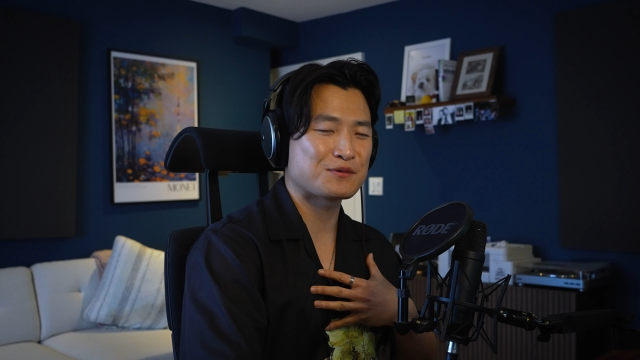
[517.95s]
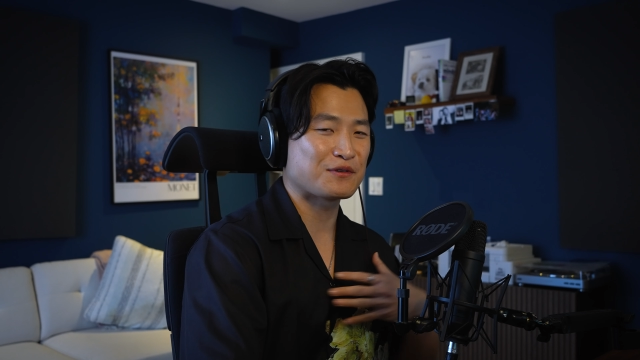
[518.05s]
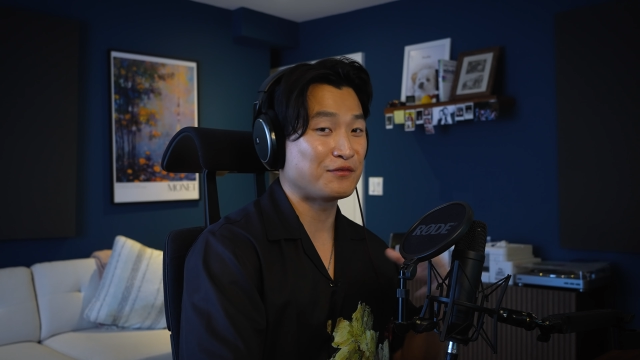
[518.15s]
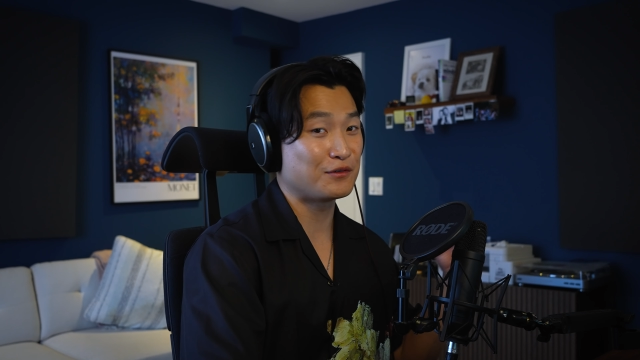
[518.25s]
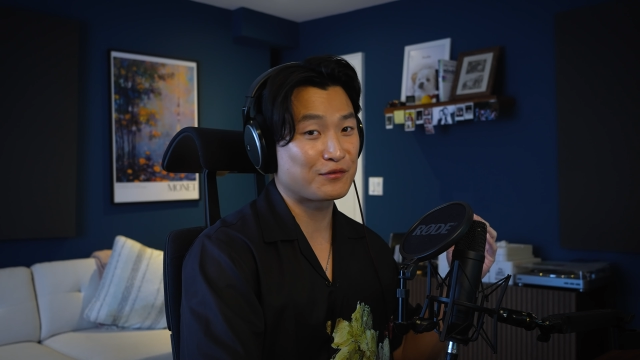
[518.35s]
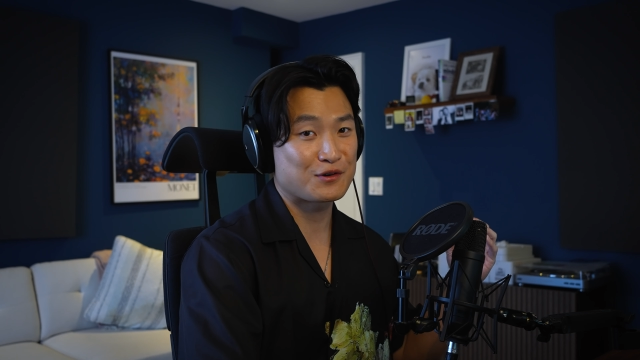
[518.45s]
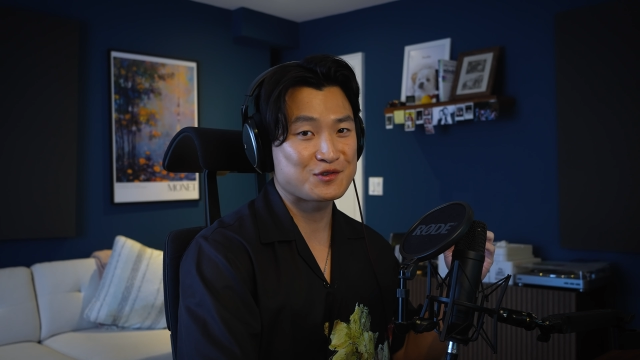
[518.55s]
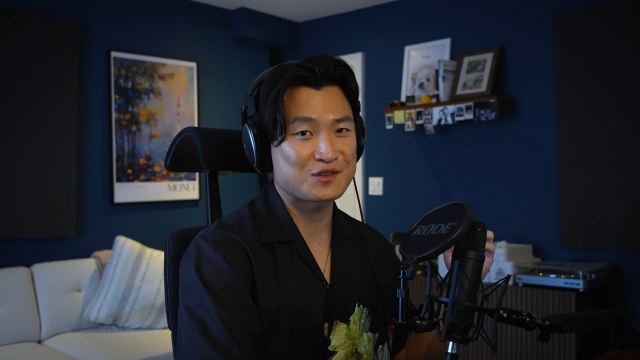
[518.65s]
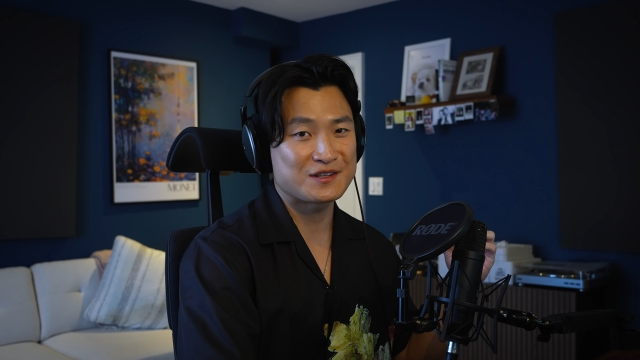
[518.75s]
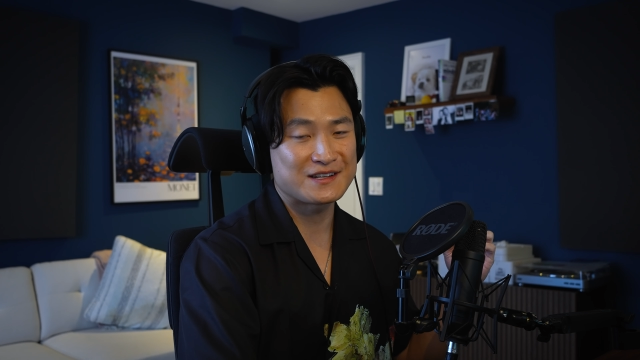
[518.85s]
The full
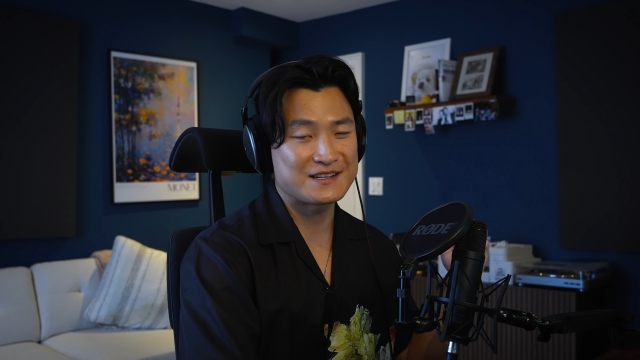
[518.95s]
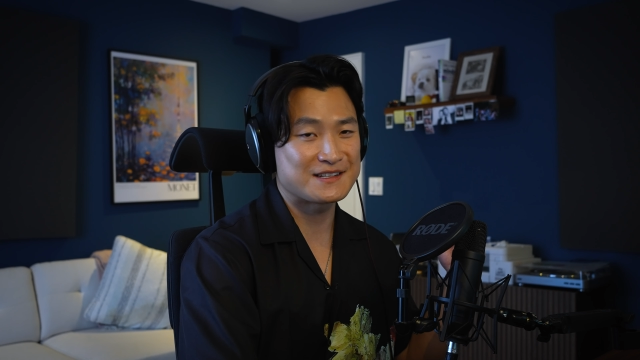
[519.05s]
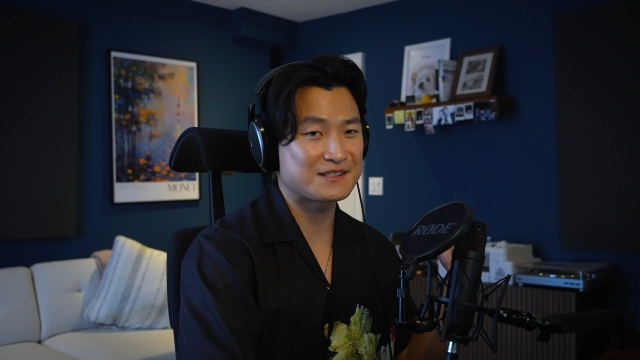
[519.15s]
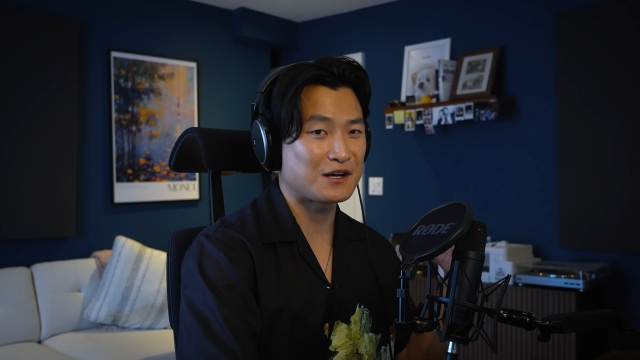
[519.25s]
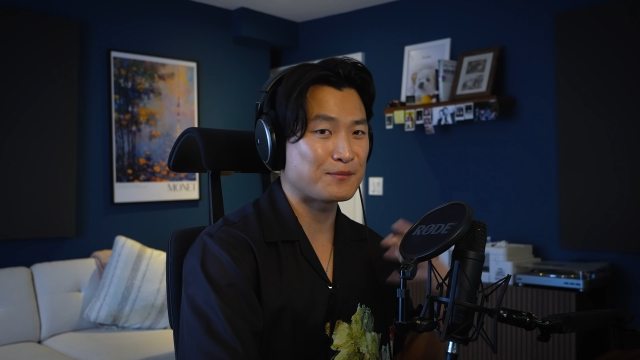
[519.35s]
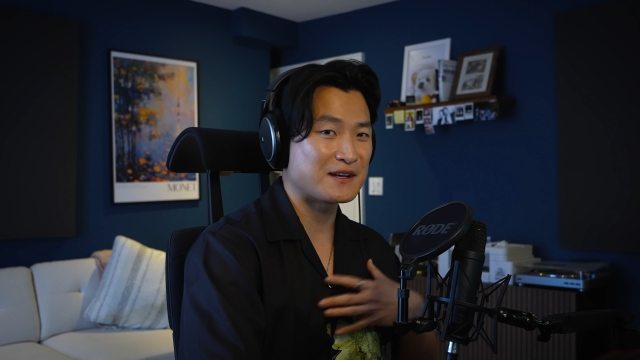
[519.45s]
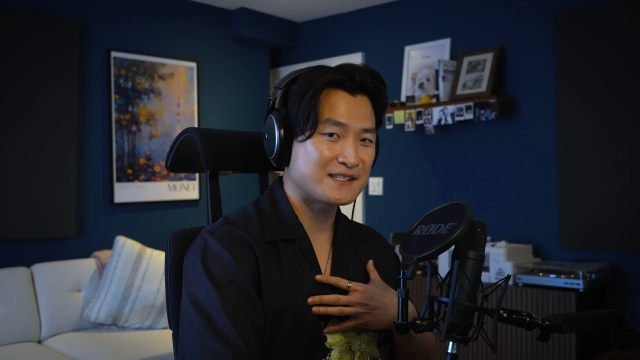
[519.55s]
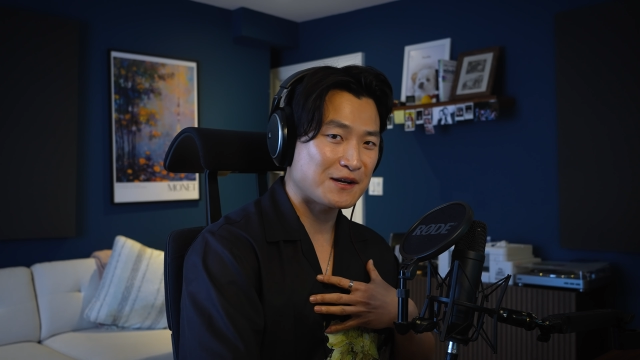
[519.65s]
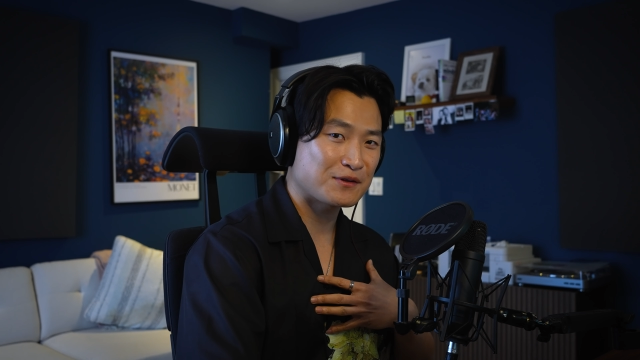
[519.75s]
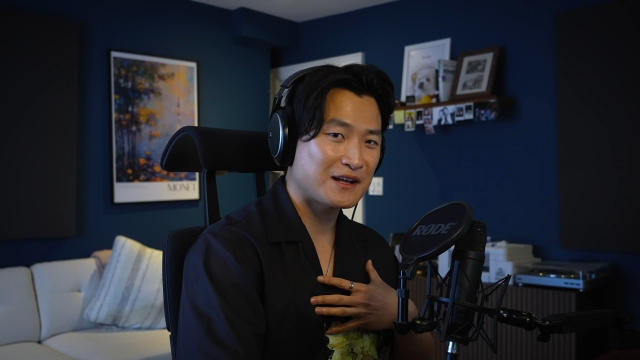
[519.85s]
version is on my
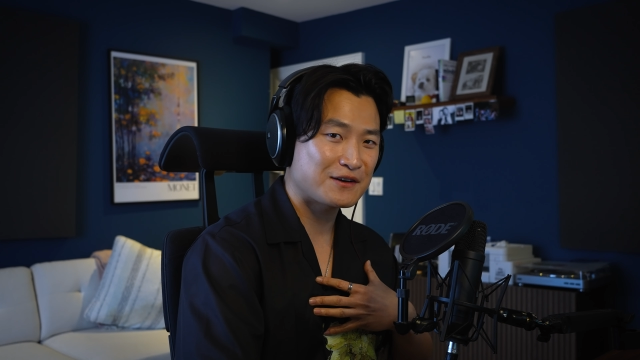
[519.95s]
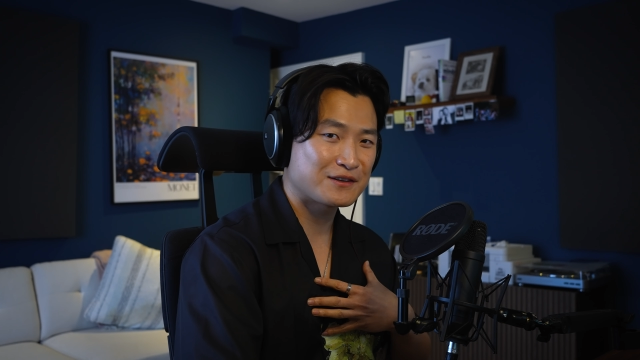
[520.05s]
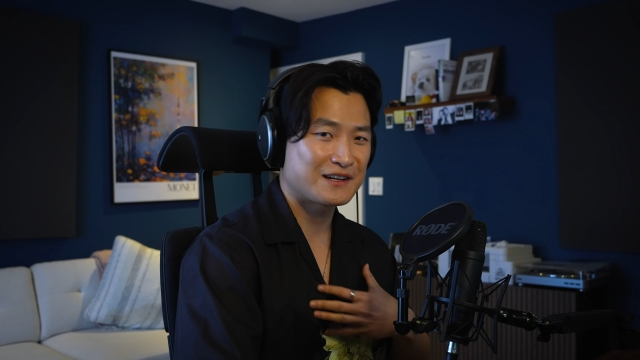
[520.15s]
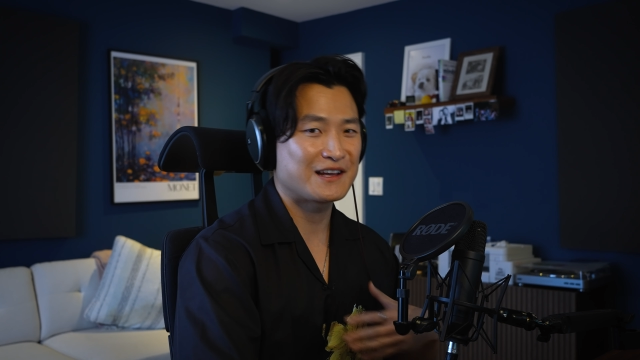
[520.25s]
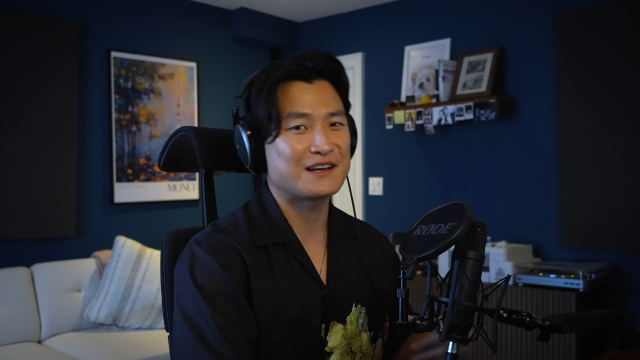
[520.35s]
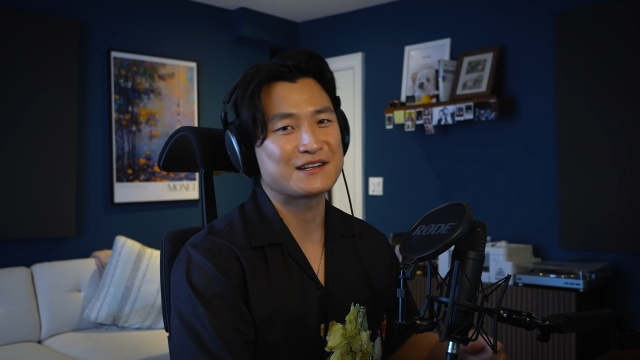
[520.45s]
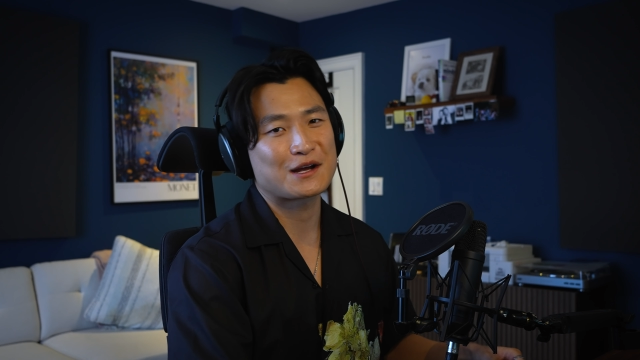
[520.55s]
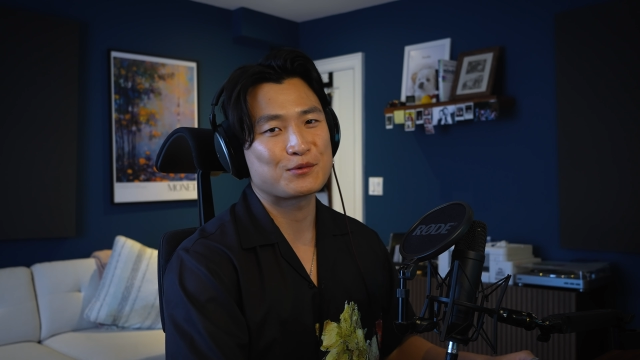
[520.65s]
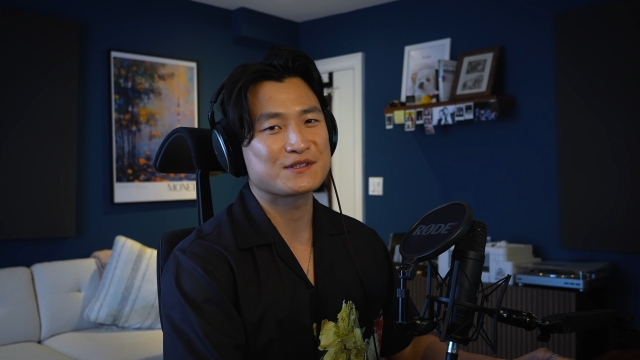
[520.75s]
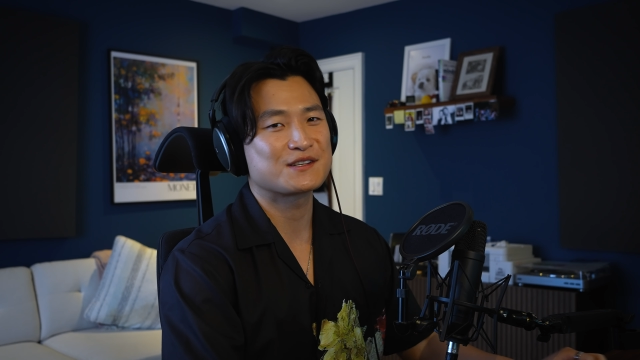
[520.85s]
SoundCloud, and
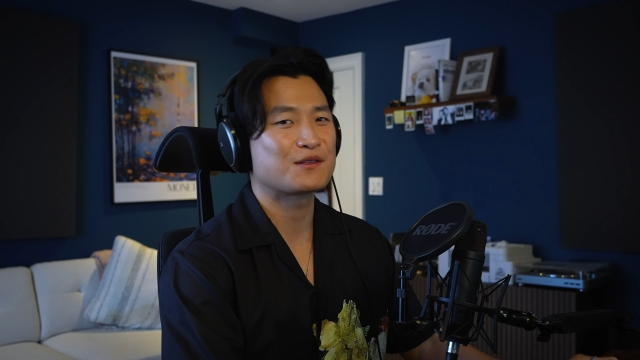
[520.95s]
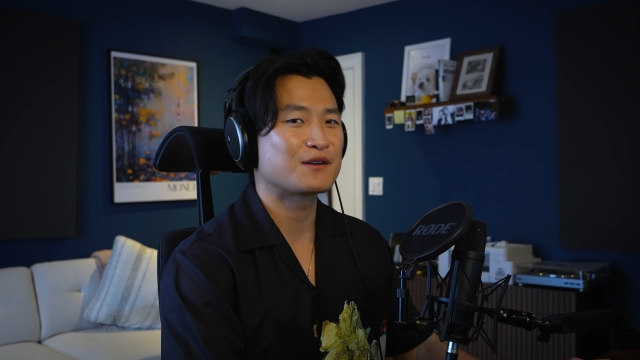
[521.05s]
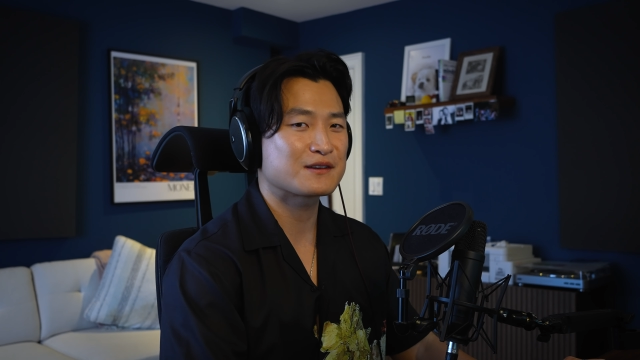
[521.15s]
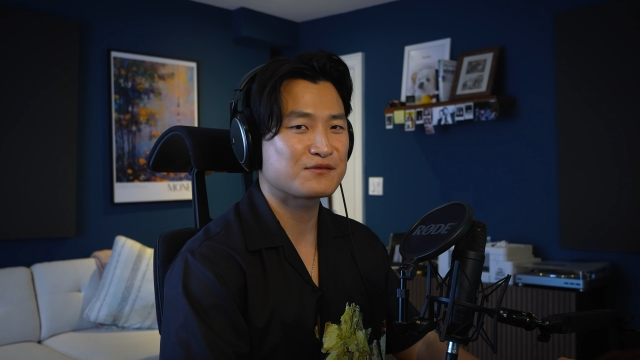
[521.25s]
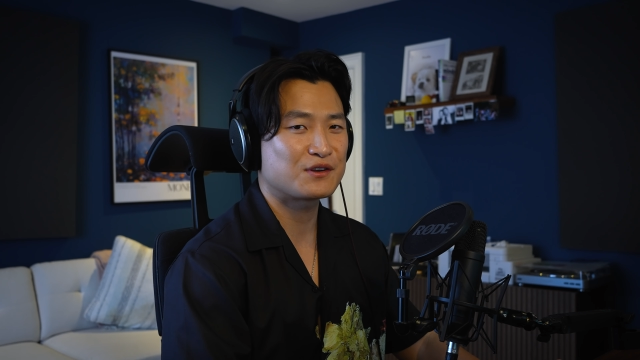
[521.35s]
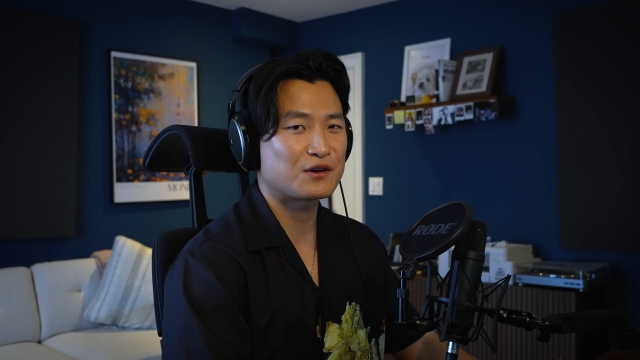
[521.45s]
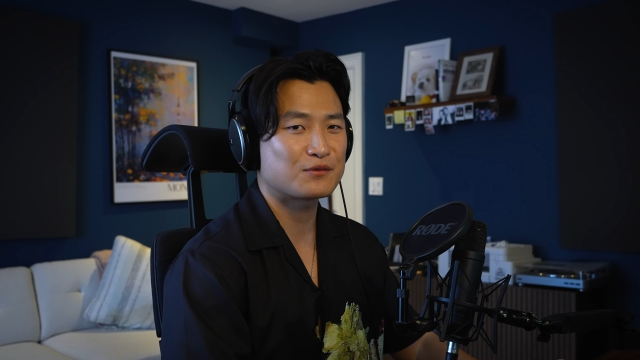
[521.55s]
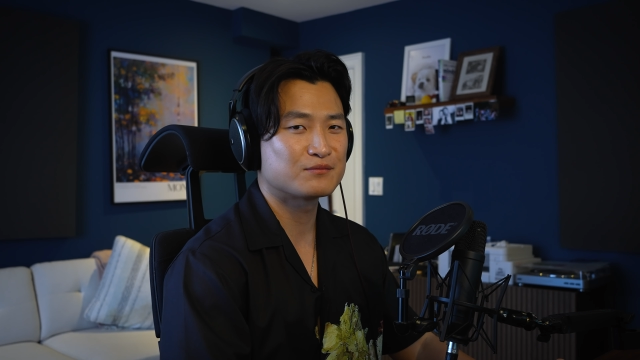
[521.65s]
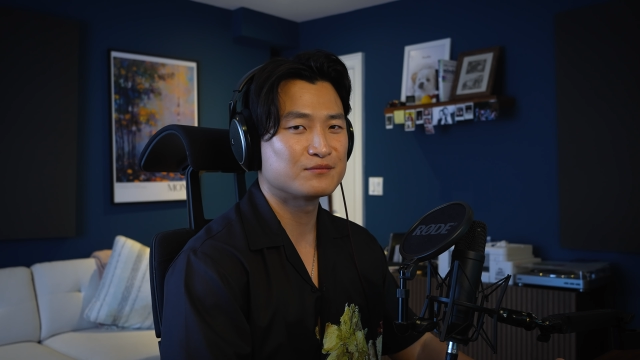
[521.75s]
I will see you in the next video.